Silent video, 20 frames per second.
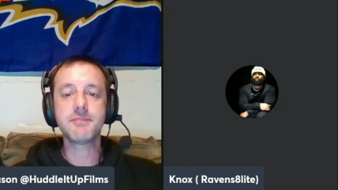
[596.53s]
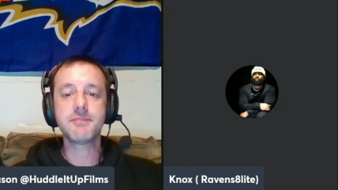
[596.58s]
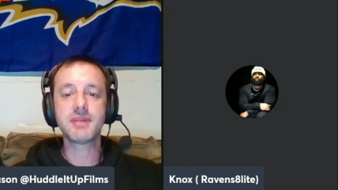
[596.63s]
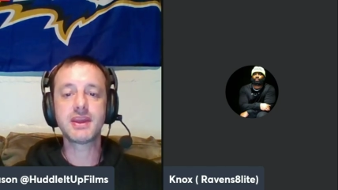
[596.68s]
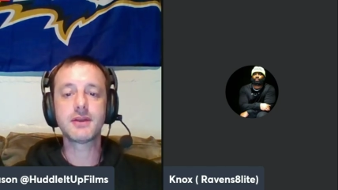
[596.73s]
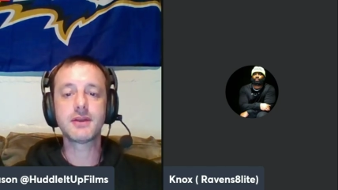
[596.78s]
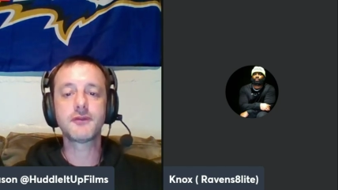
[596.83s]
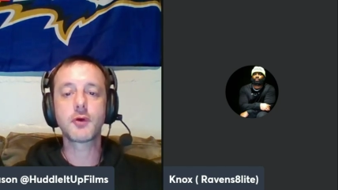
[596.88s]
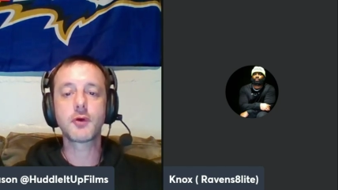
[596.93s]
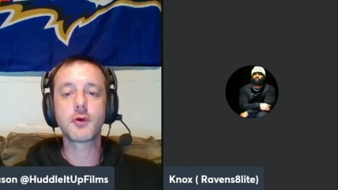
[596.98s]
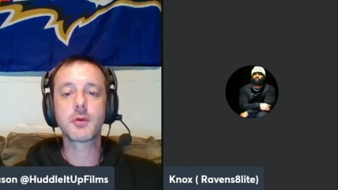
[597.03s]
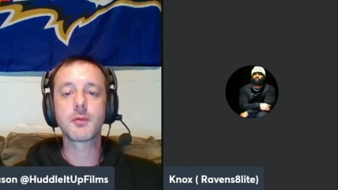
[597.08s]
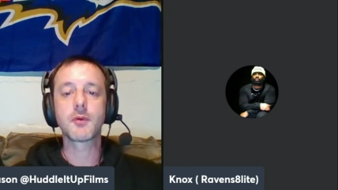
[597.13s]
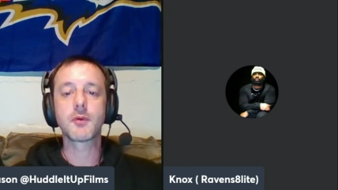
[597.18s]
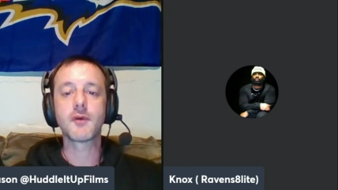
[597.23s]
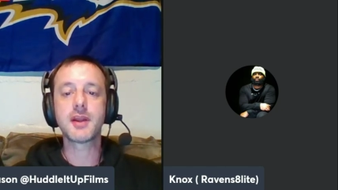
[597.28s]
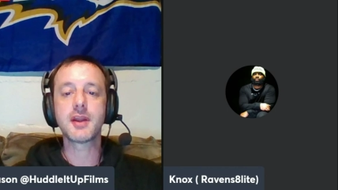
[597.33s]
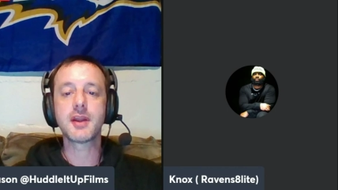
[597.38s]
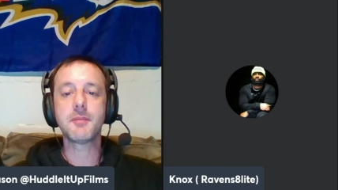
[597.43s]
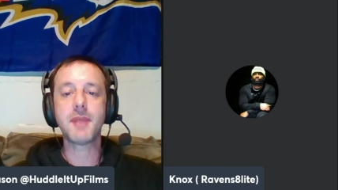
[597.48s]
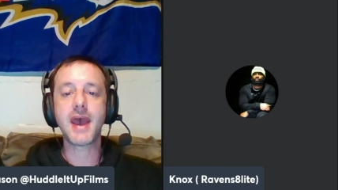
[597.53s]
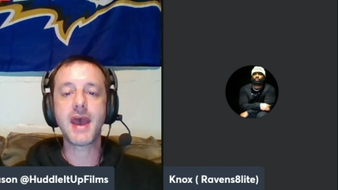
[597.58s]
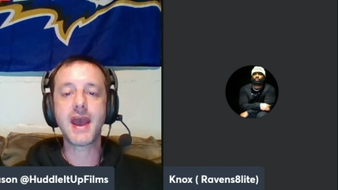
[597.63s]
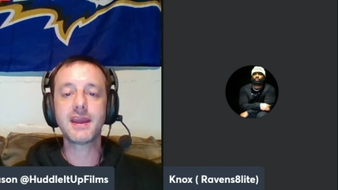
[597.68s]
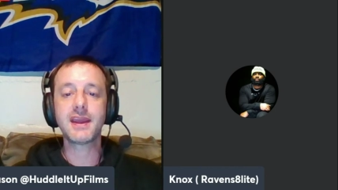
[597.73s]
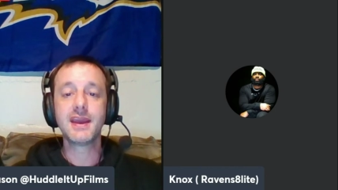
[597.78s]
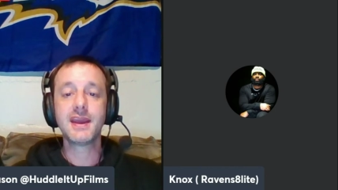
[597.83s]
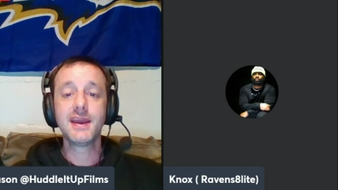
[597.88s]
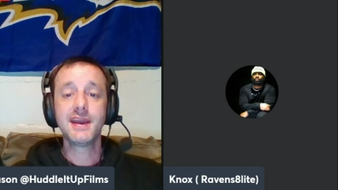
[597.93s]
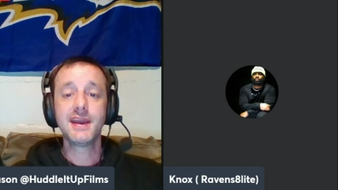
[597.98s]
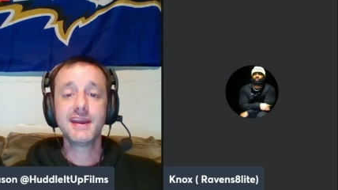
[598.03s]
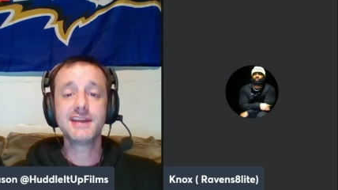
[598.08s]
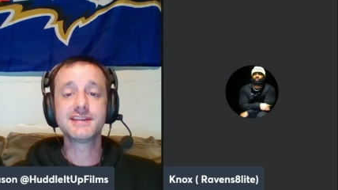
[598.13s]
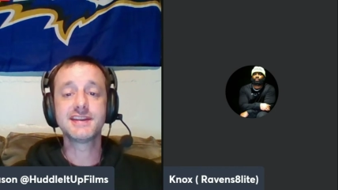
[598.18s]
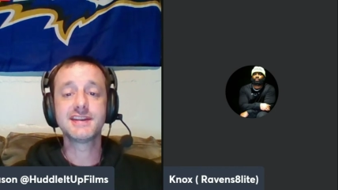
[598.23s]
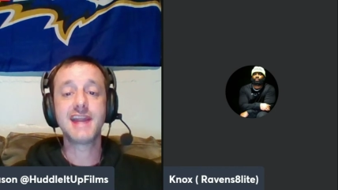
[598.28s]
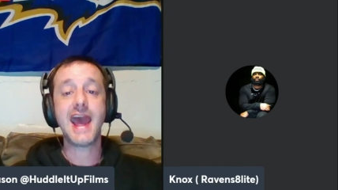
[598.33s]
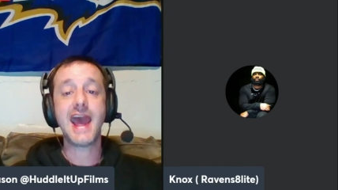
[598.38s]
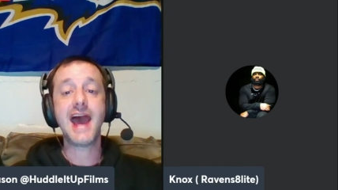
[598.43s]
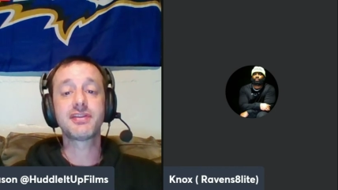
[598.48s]
Being a former running back, he's
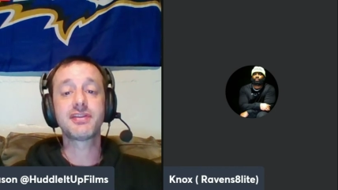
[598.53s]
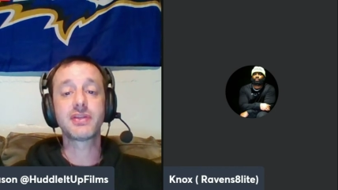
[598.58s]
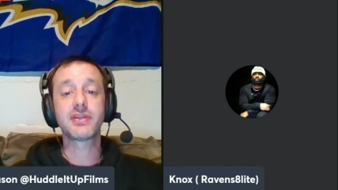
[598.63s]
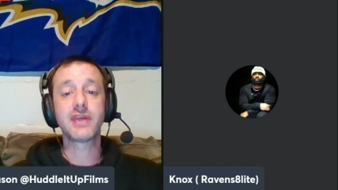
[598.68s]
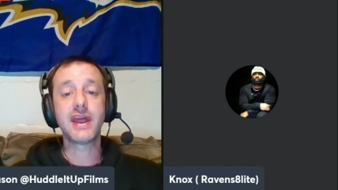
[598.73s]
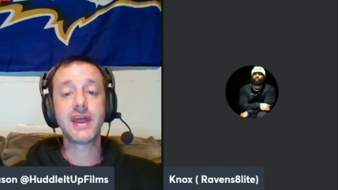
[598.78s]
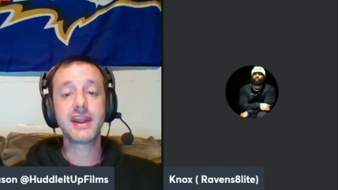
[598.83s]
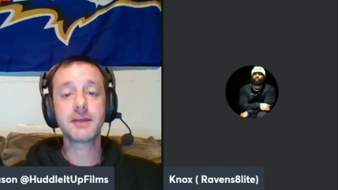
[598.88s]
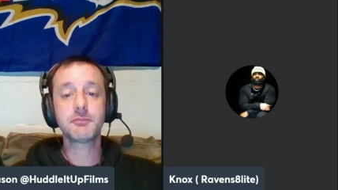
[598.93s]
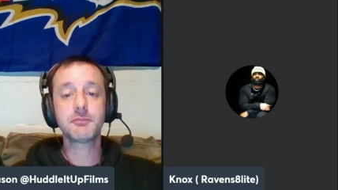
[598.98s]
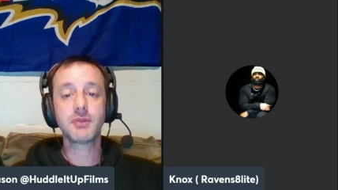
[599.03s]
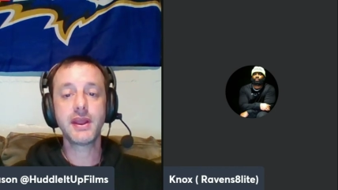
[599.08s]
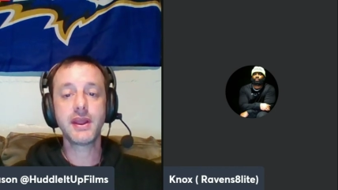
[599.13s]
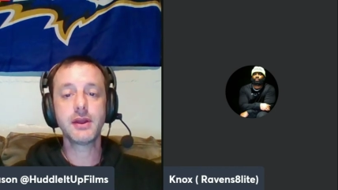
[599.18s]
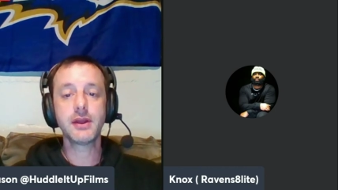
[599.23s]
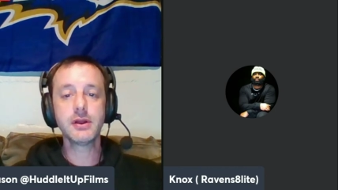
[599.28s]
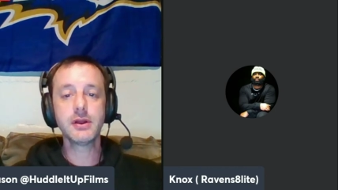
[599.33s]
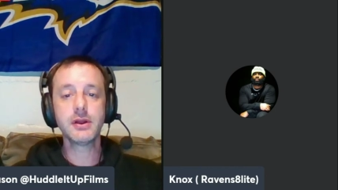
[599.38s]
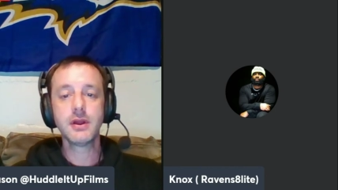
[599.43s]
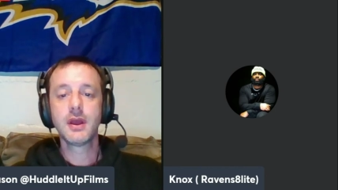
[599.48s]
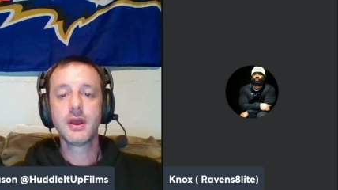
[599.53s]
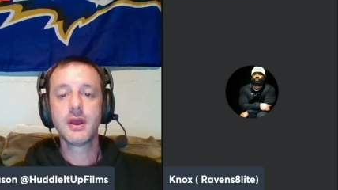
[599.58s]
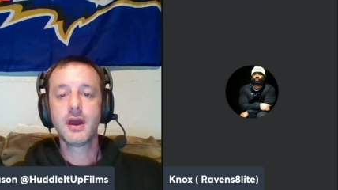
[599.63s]
an athletic player.